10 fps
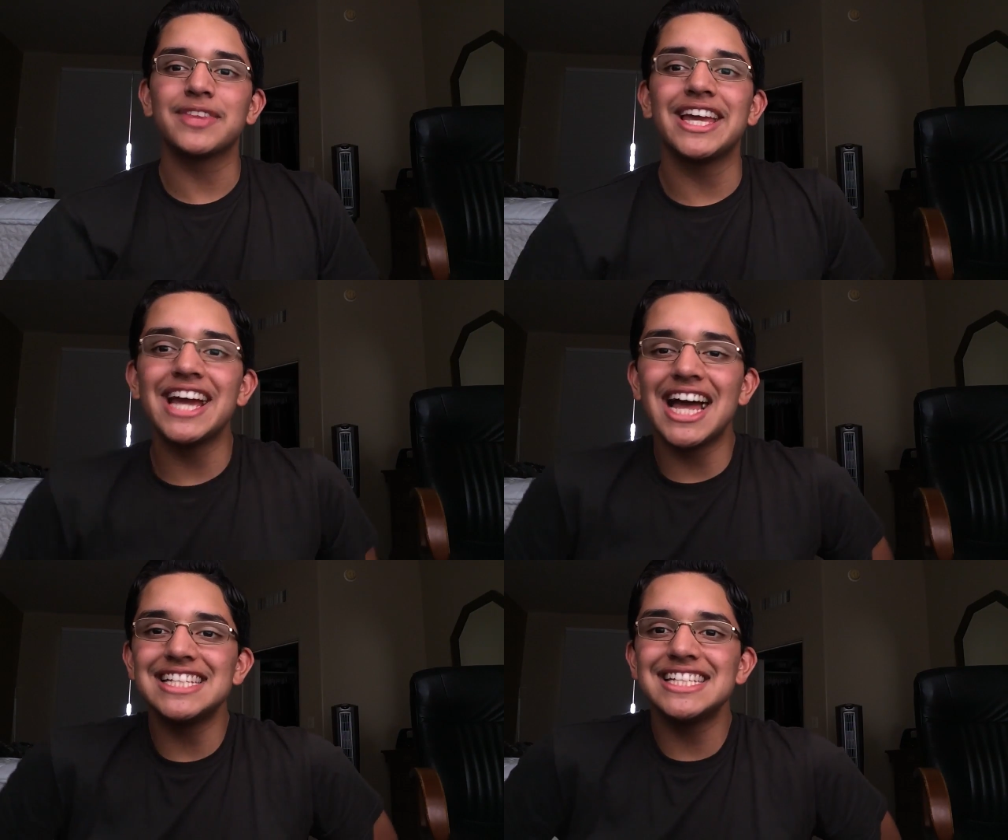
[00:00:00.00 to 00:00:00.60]

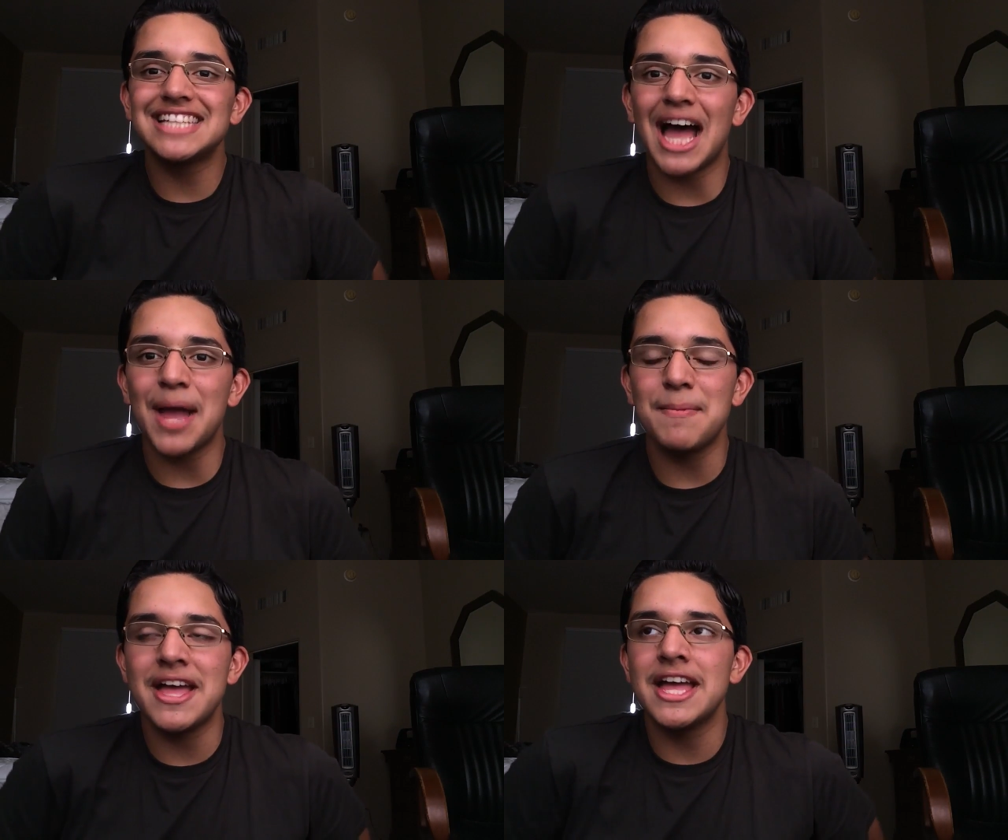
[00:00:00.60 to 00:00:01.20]
Hey guys, it's
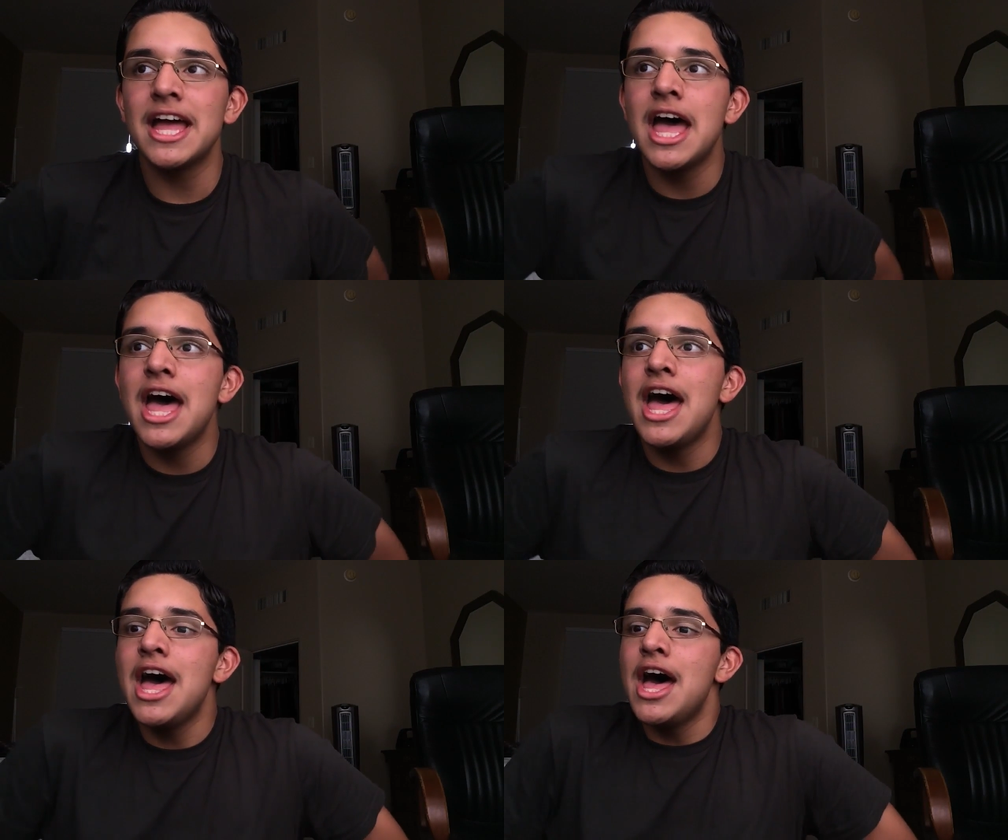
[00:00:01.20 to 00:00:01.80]
Jaime.
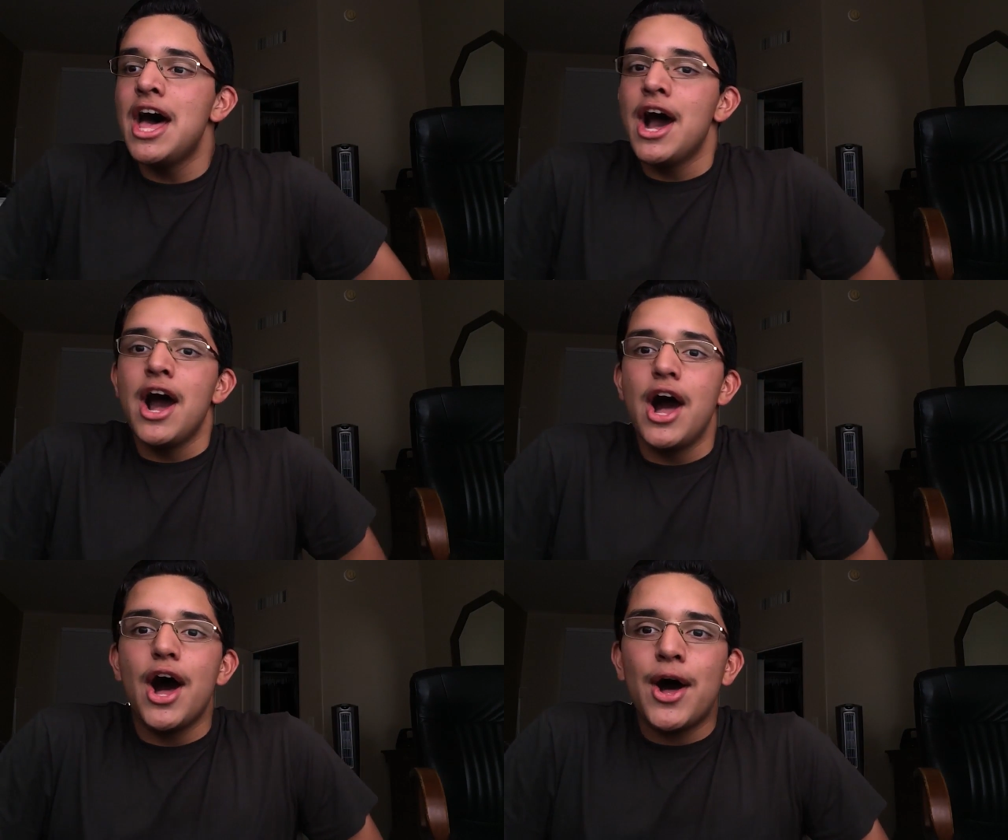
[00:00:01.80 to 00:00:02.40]

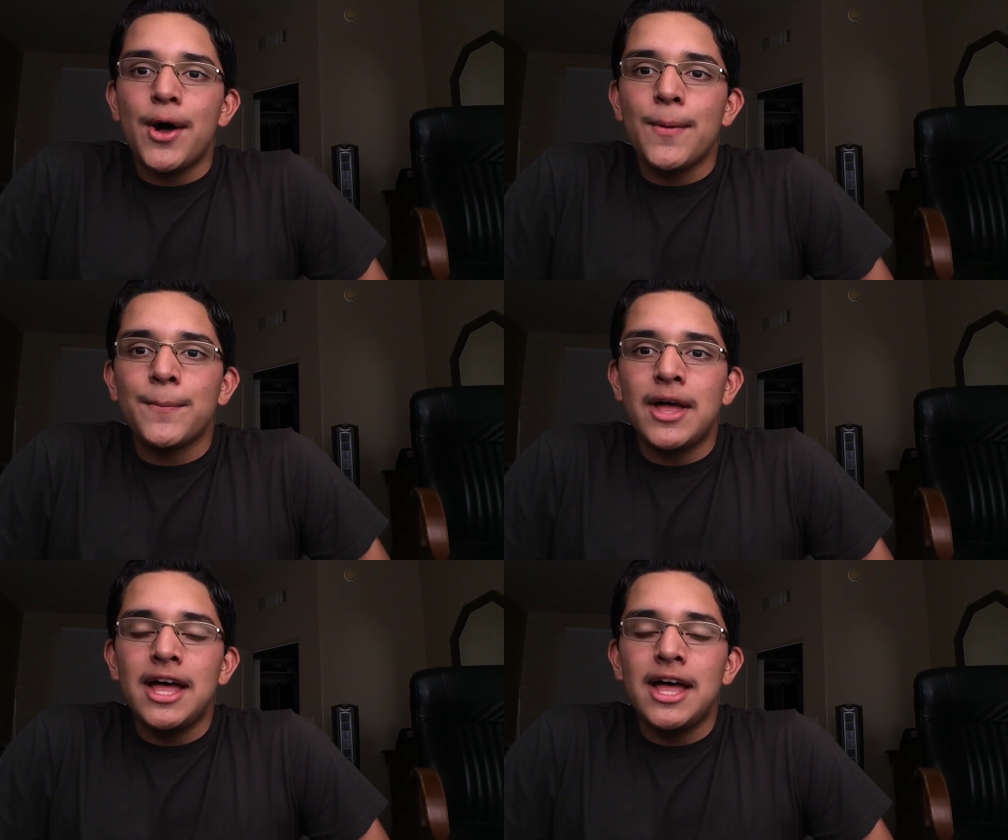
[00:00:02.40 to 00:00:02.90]
I